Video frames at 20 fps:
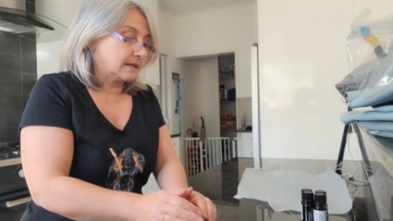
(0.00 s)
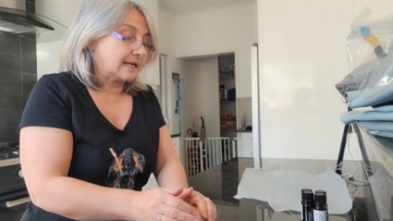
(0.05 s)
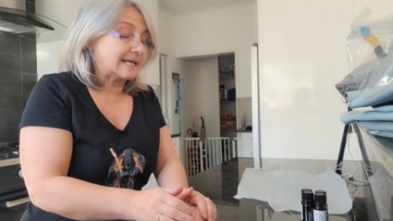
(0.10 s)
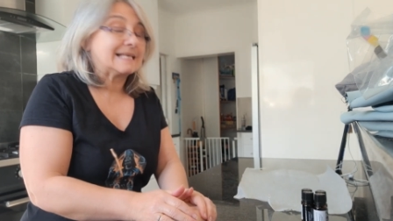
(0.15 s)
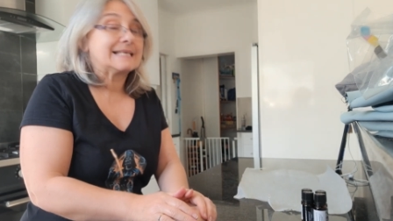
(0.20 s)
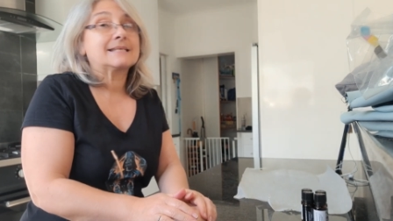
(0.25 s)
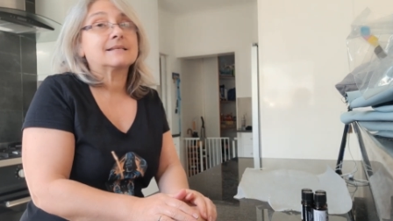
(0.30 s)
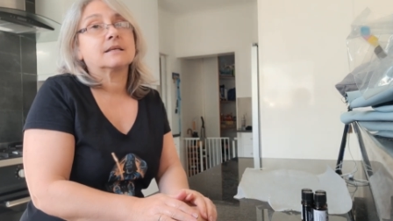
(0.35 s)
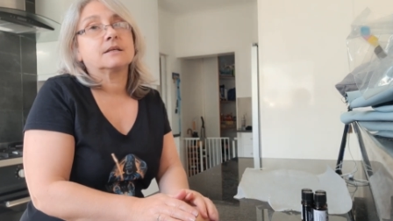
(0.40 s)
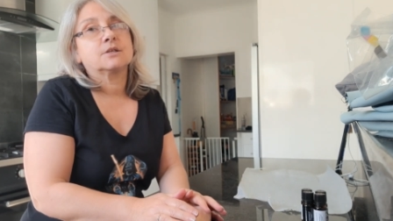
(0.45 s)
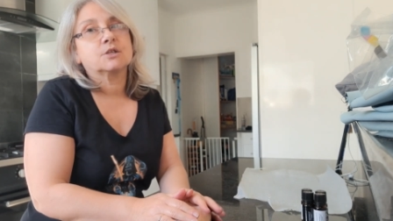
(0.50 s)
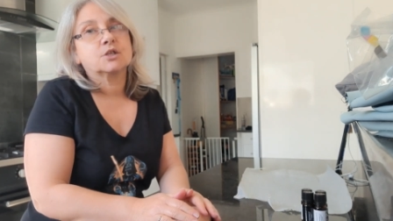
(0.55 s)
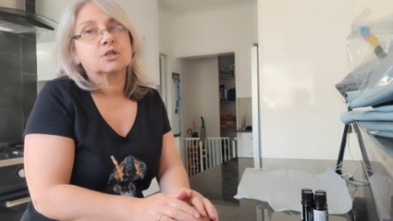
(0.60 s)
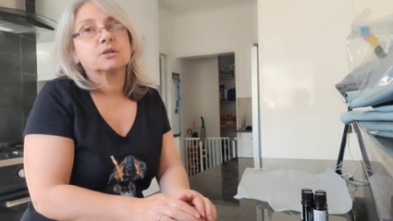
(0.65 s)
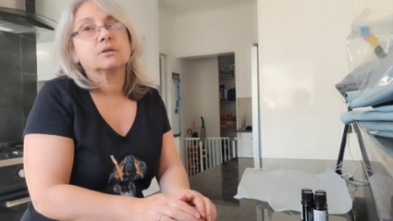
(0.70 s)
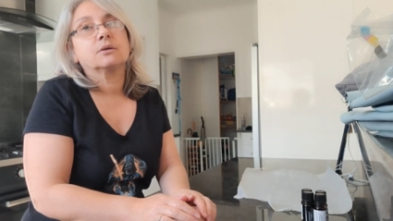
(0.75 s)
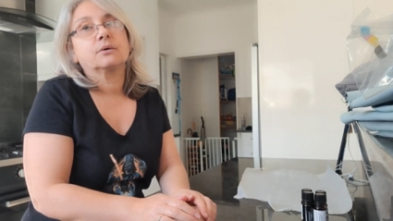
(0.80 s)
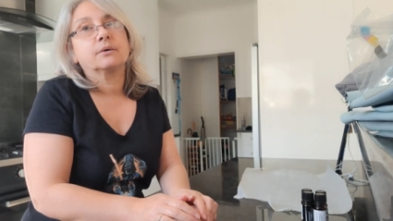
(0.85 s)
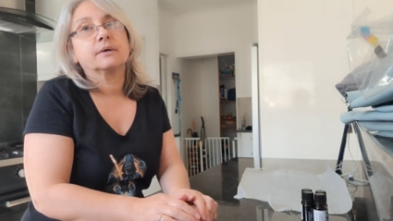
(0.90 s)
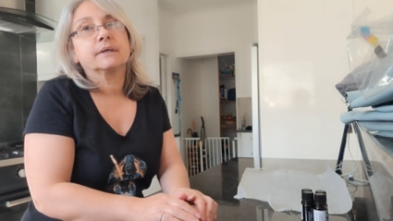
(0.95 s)

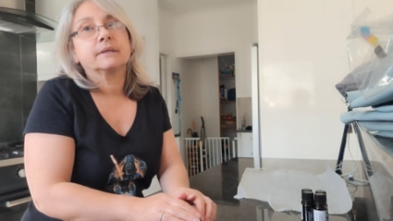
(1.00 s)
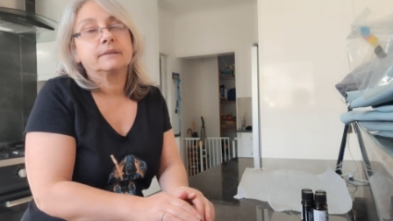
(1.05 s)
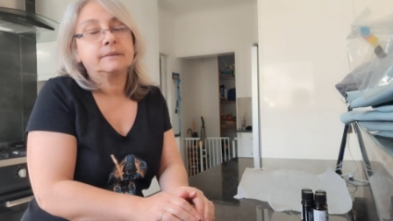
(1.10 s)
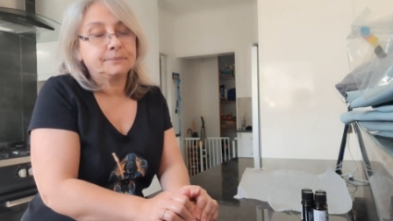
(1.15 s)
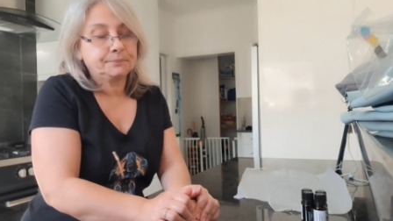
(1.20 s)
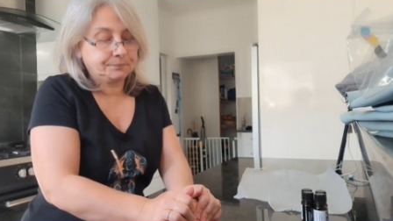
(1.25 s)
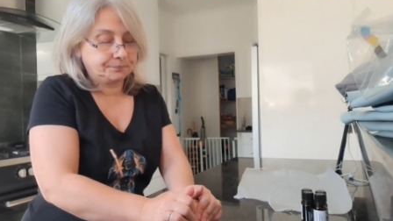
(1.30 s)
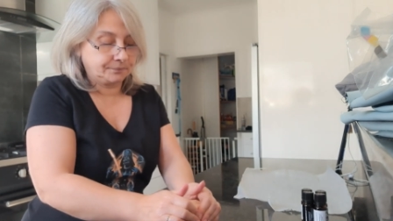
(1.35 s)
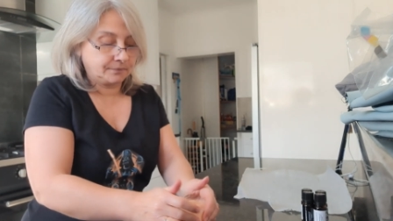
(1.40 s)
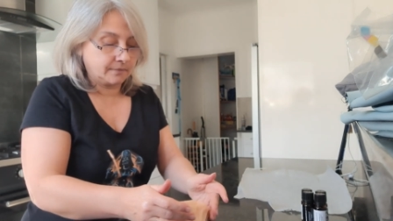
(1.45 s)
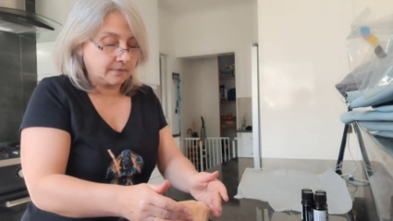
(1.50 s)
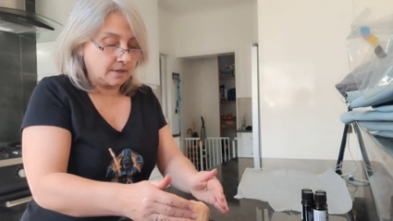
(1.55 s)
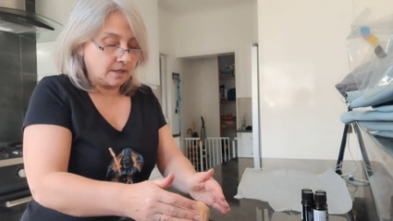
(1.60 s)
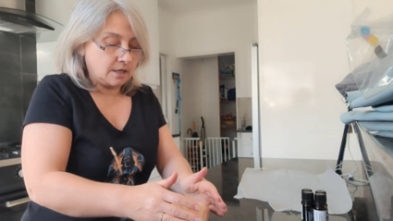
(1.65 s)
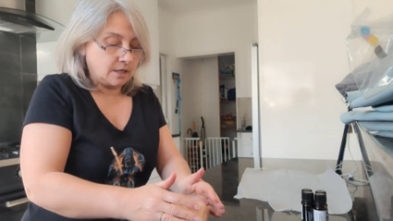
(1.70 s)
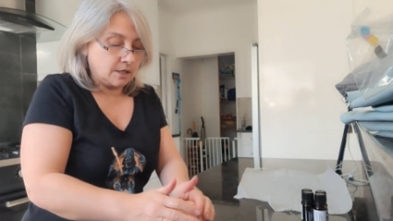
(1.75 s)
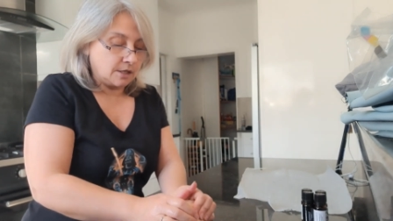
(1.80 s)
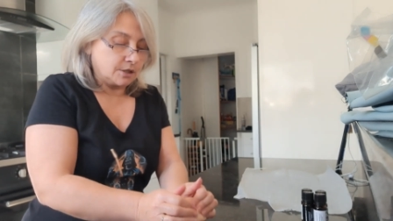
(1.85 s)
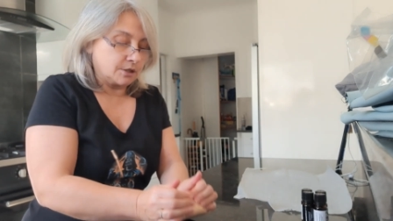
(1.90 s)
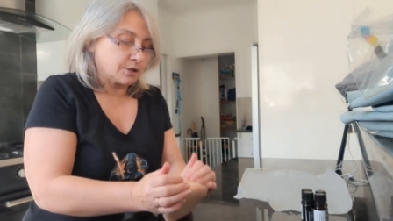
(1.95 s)
essential oil.
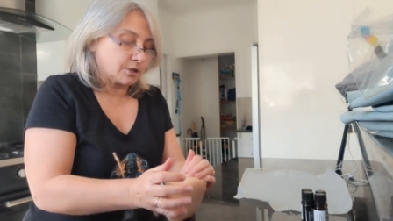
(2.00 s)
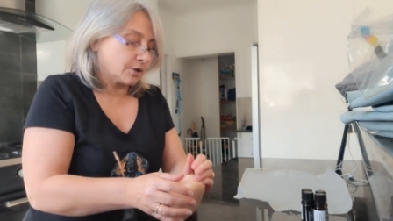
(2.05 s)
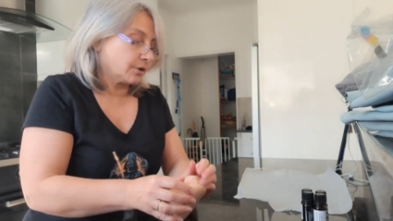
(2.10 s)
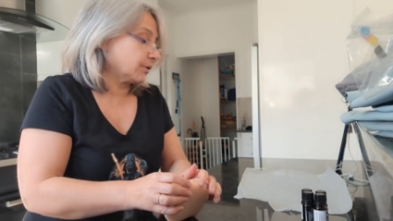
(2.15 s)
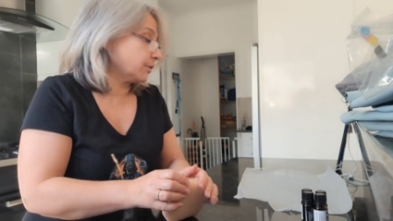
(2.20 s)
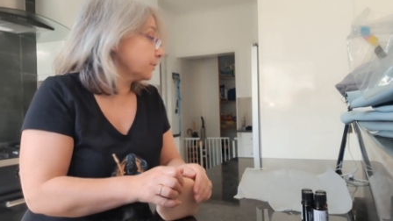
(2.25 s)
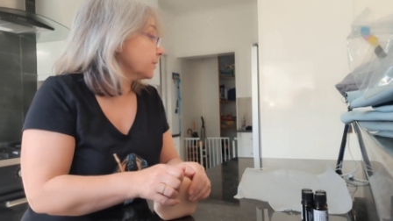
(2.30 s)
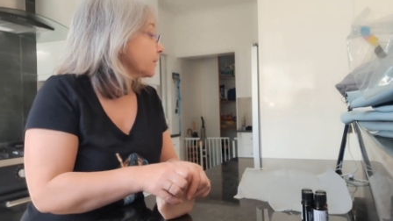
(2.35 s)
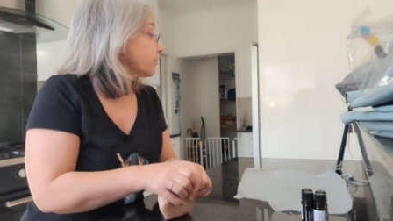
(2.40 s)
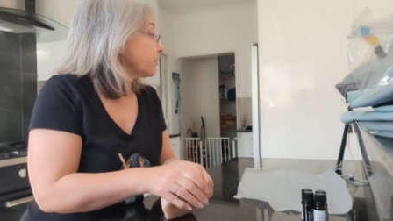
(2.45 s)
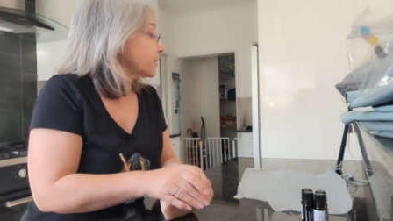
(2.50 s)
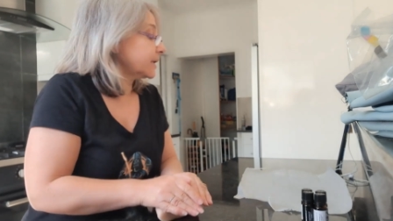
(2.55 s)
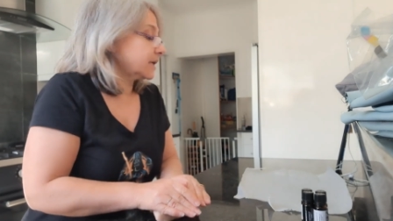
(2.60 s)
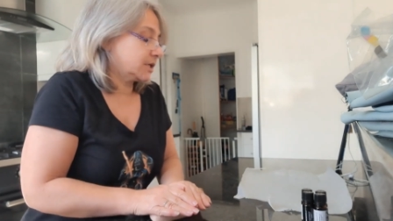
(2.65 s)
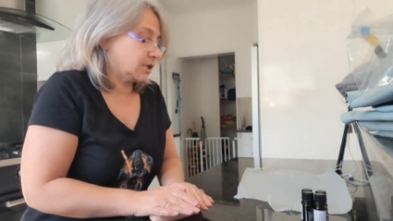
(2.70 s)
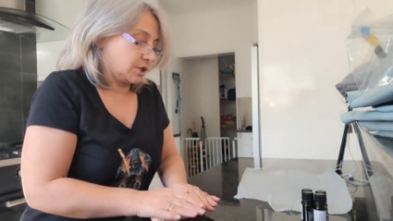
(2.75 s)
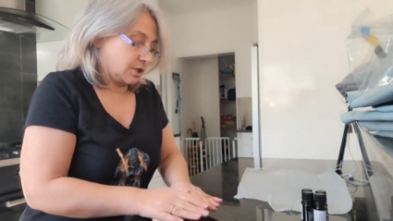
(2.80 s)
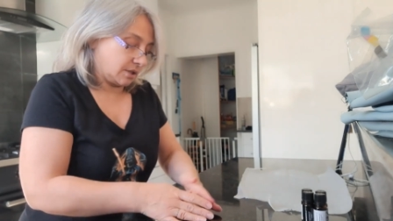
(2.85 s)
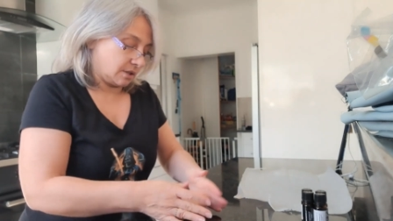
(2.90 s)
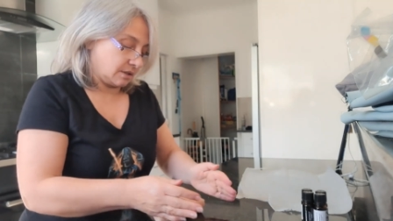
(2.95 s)
So the
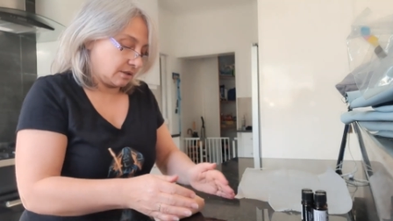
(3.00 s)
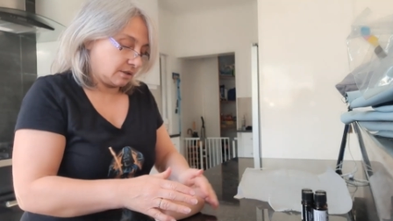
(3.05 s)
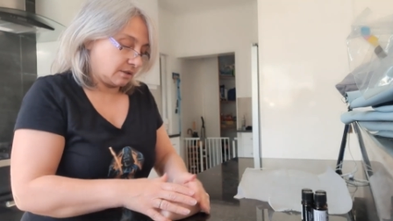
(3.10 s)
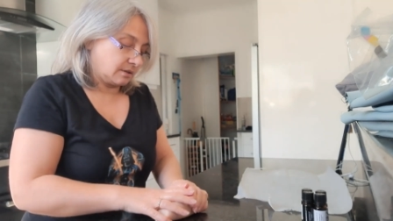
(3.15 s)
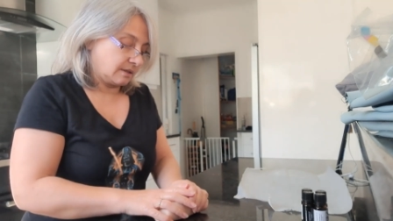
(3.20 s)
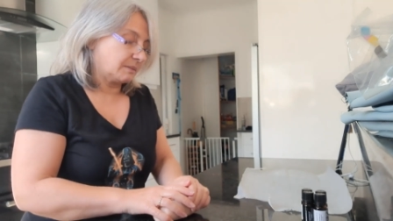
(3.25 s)
picture,